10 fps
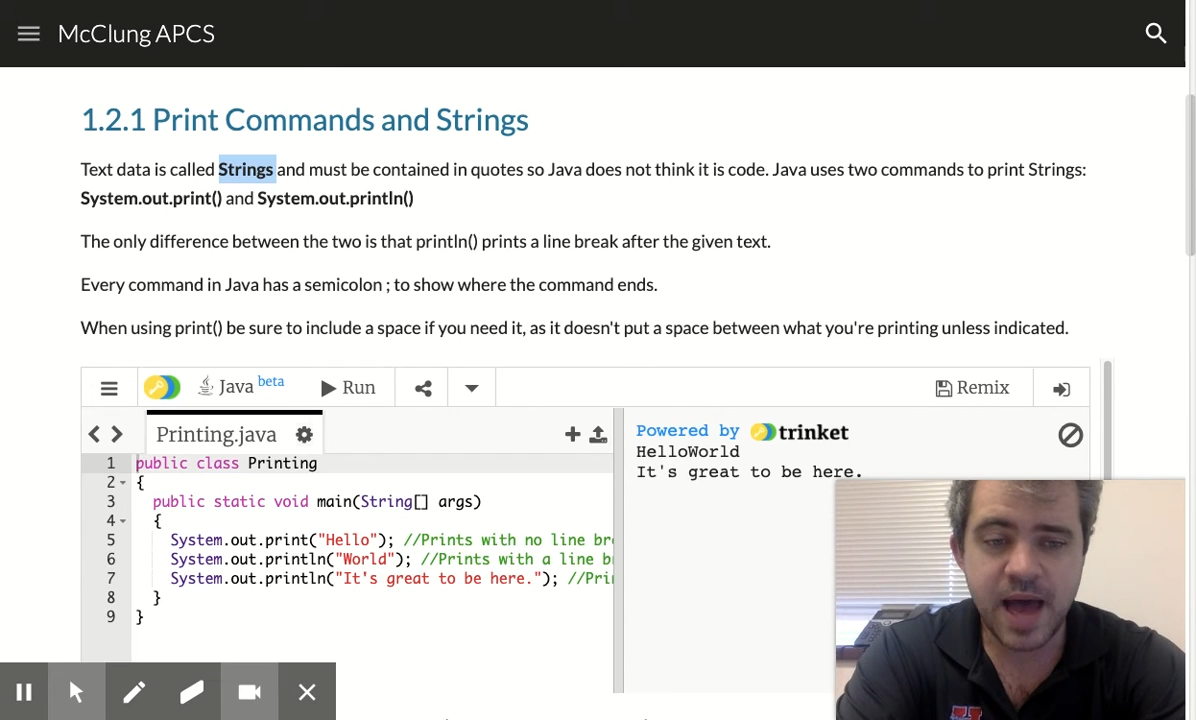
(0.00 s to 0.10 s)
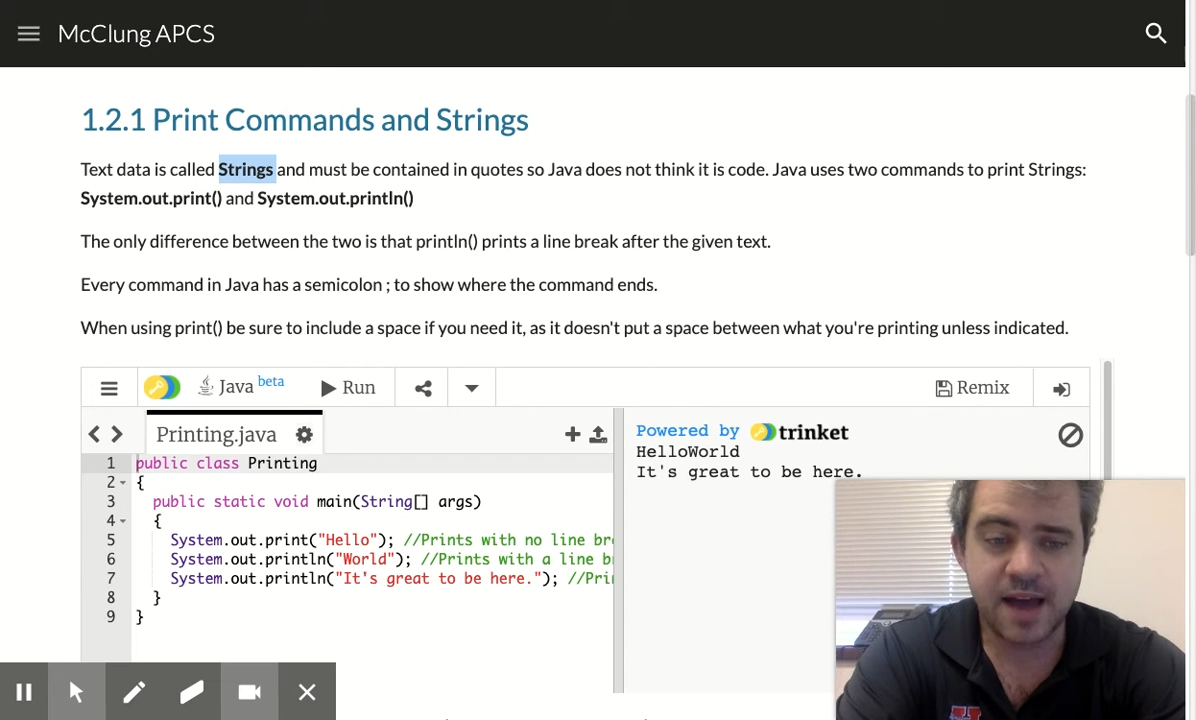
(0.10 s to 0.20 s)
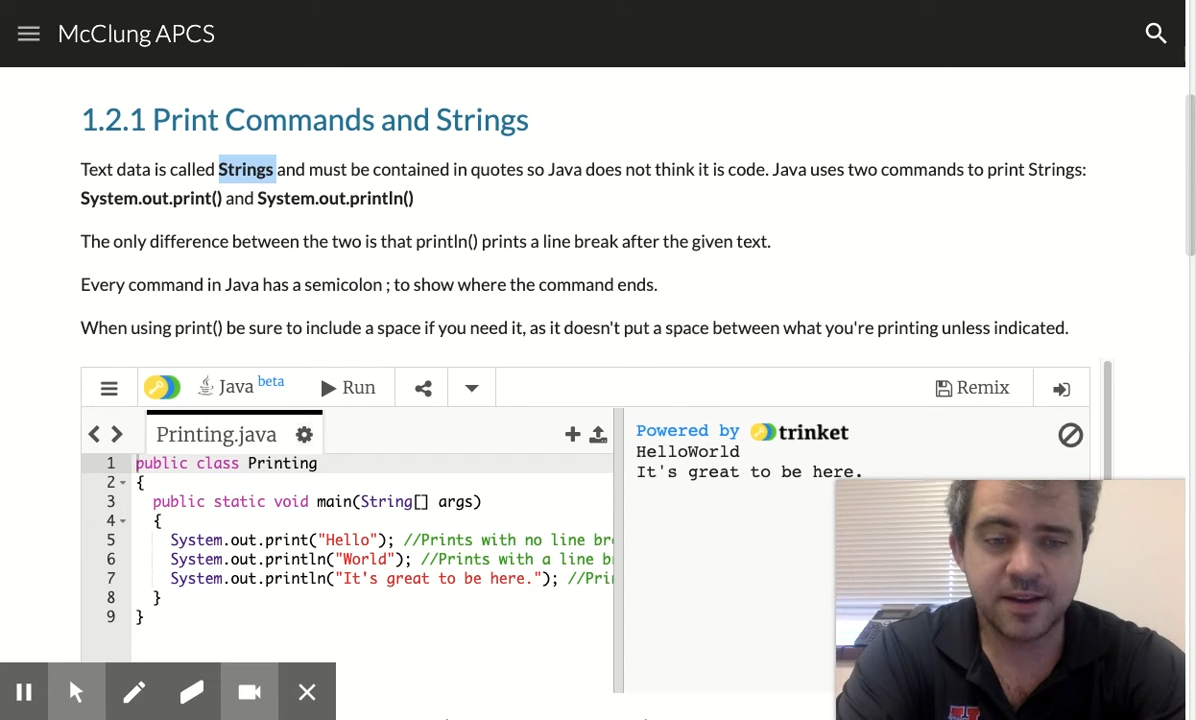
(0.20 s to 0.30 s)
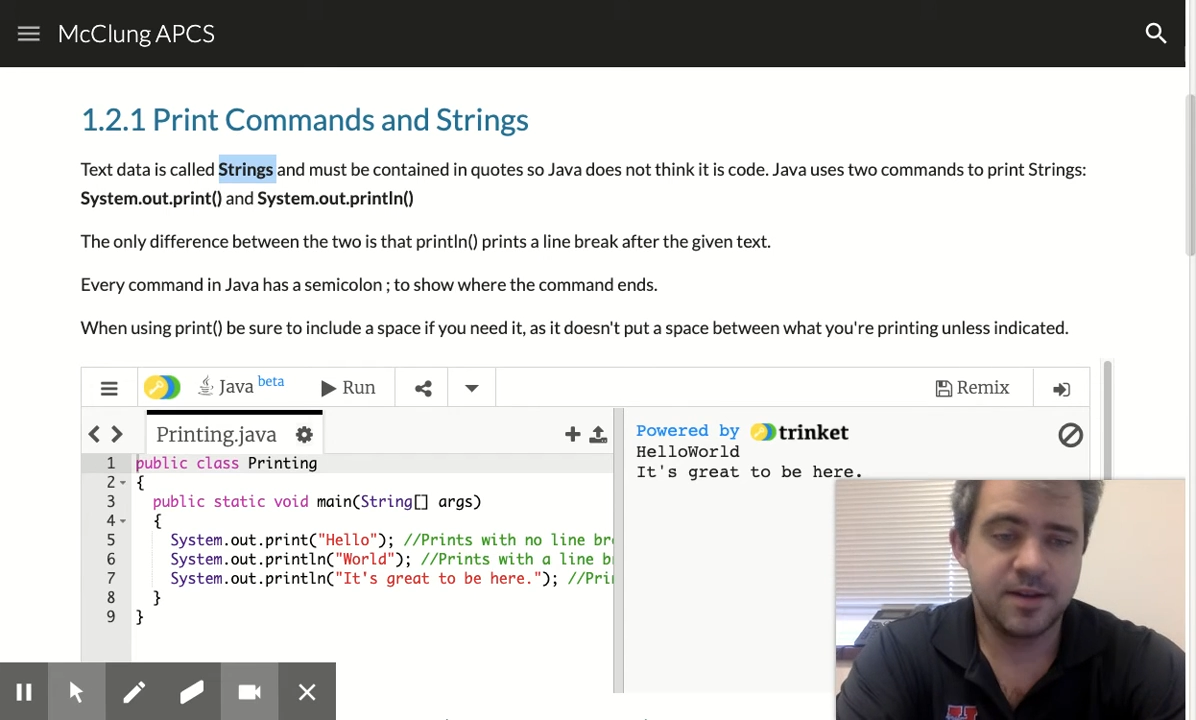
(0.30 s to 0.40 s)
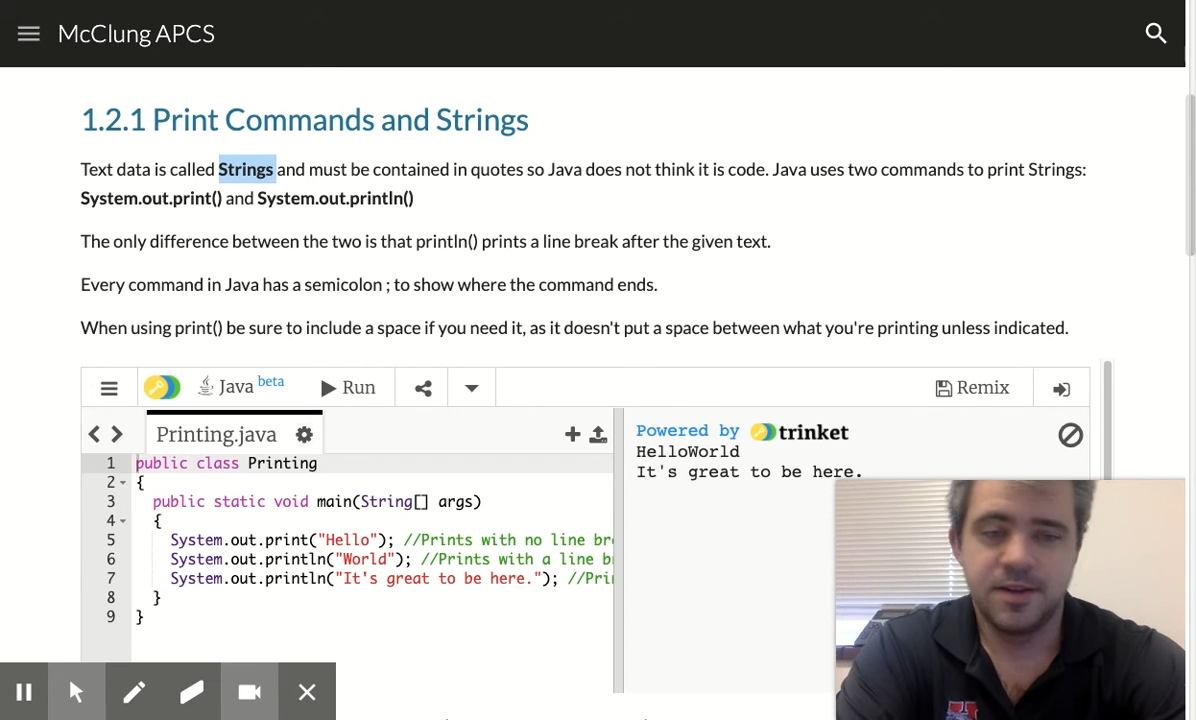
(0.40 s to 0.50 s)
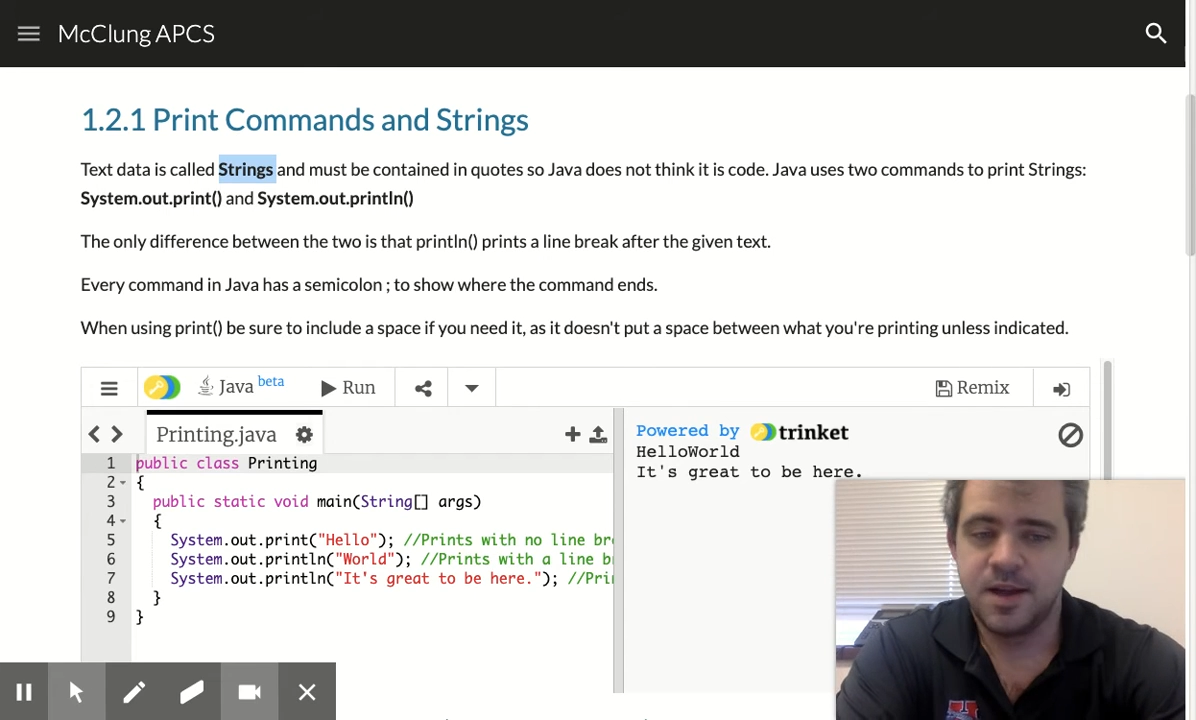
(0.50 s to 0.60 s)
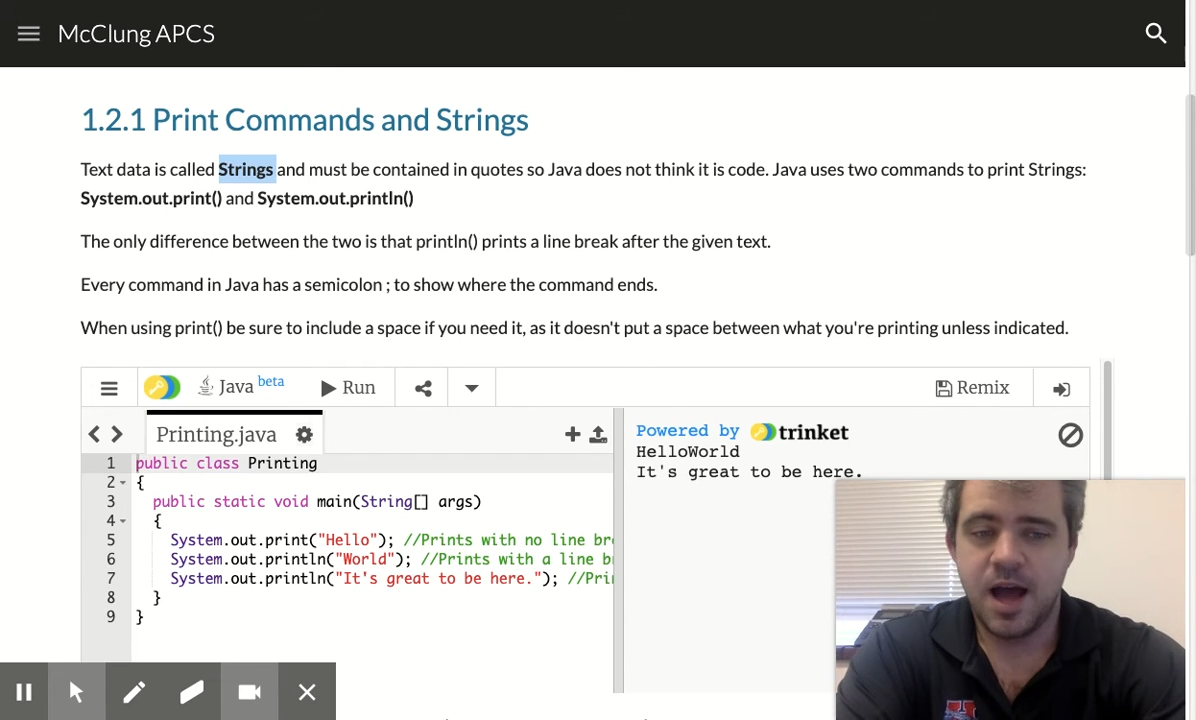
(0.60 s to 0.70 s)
back.